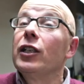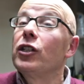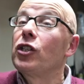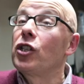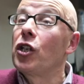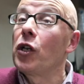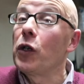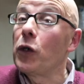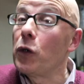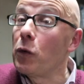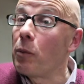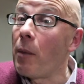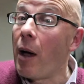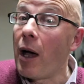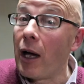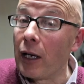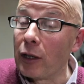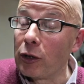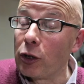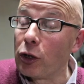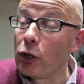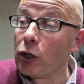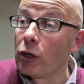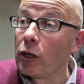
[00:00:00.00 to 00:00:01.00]
Too
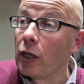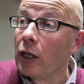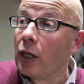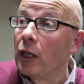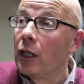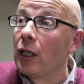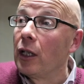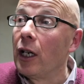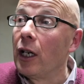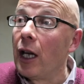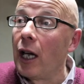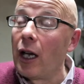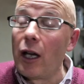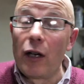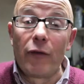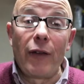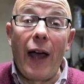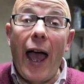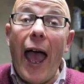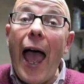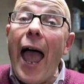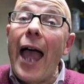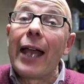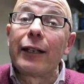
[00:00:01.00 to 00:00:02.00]
much of
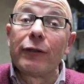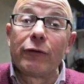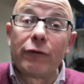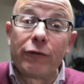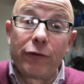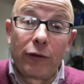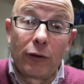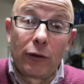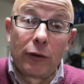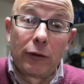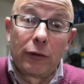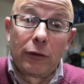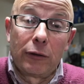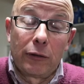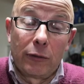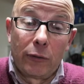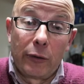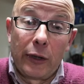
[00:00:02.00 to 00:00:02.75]
a handful